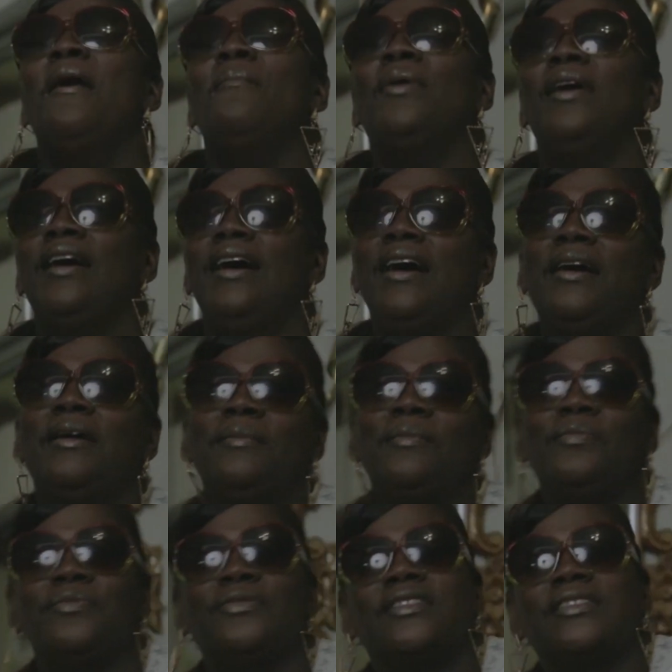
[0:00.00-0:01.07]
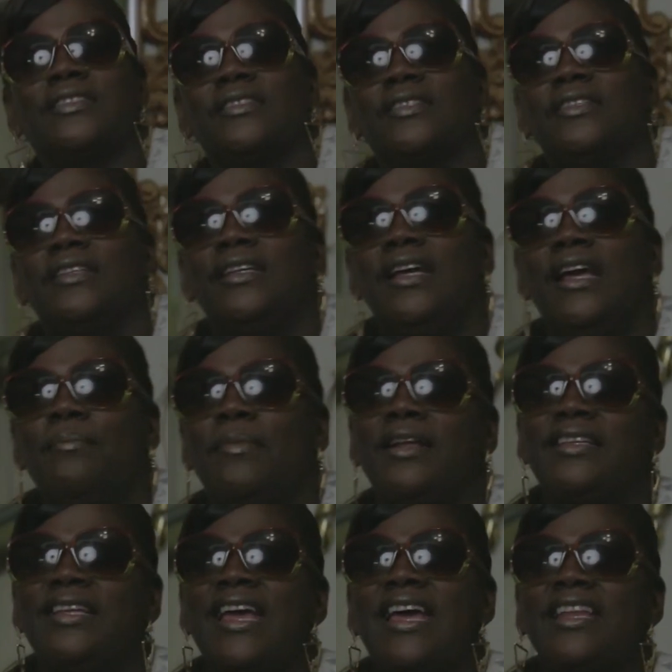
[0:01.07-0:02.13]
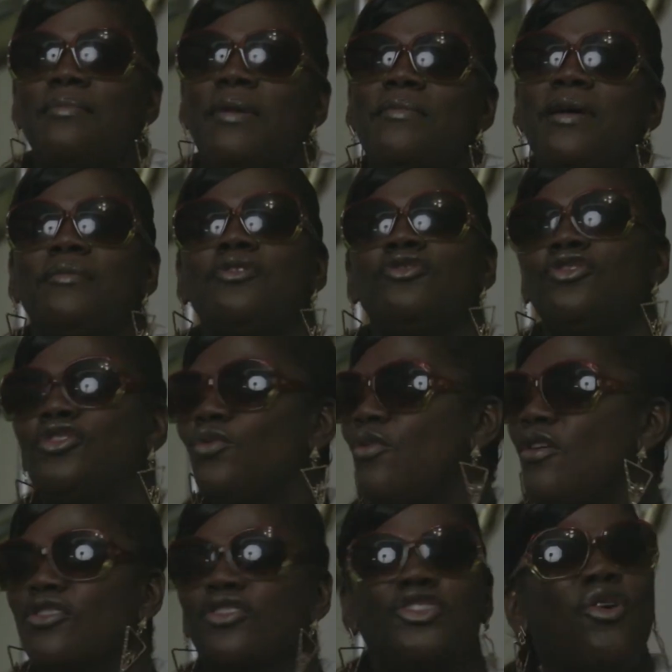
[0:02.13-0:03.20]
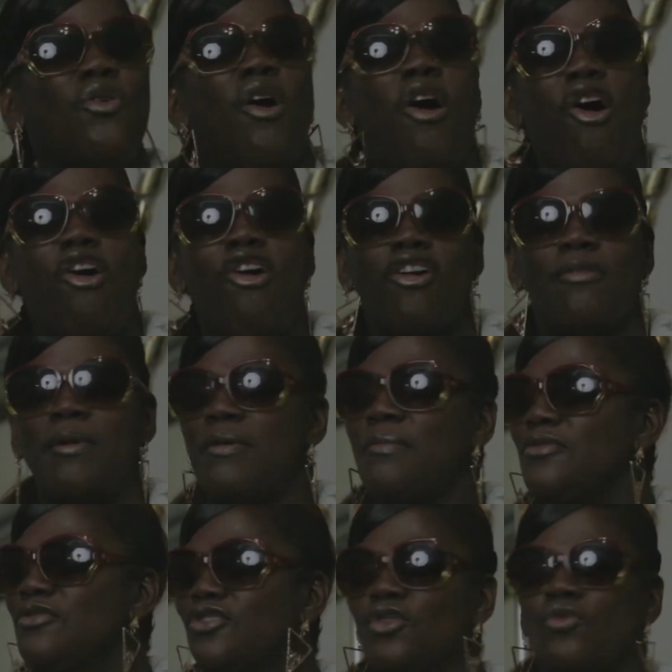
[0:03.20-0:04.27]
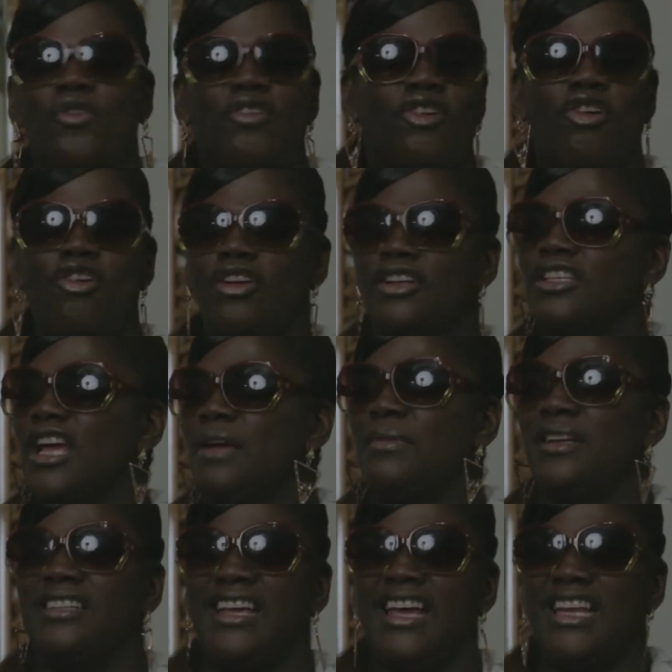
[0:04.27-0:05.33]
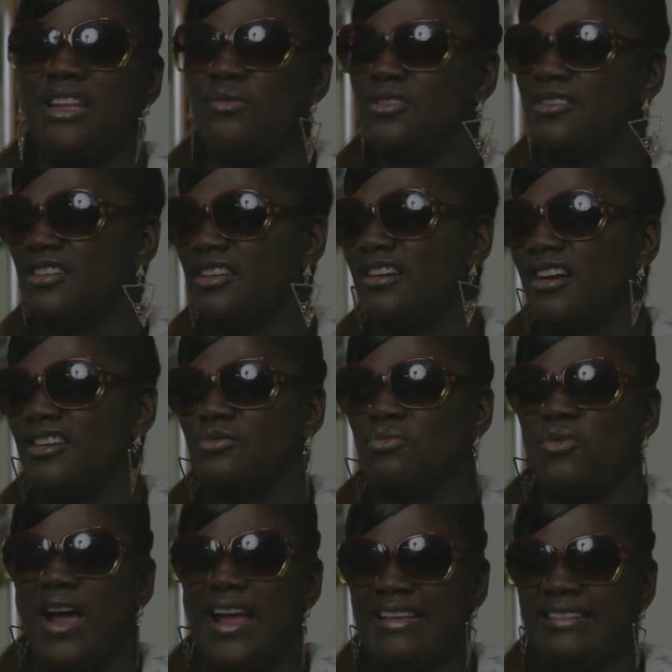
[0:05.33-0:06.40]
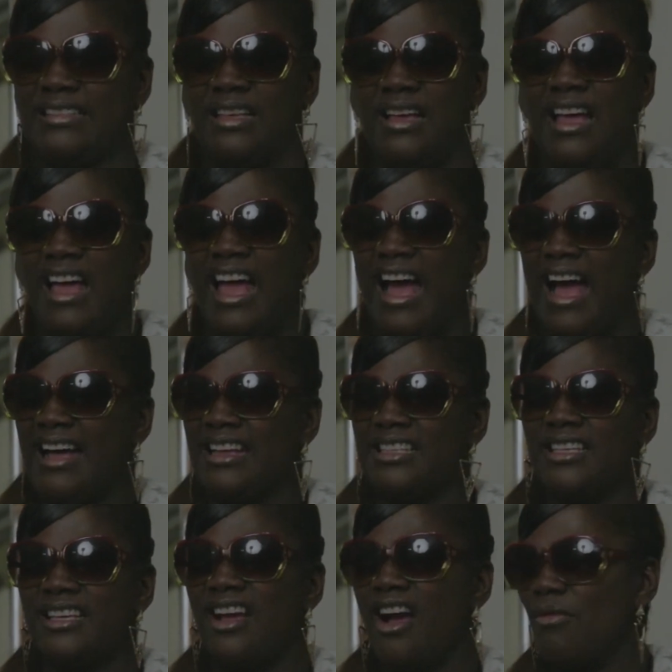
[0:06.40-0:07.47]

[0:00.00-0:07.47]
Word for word: but um, my daddy, my mama used to work so hard. My mama used to work all the time. My daddy used to cook us rice. I used to, he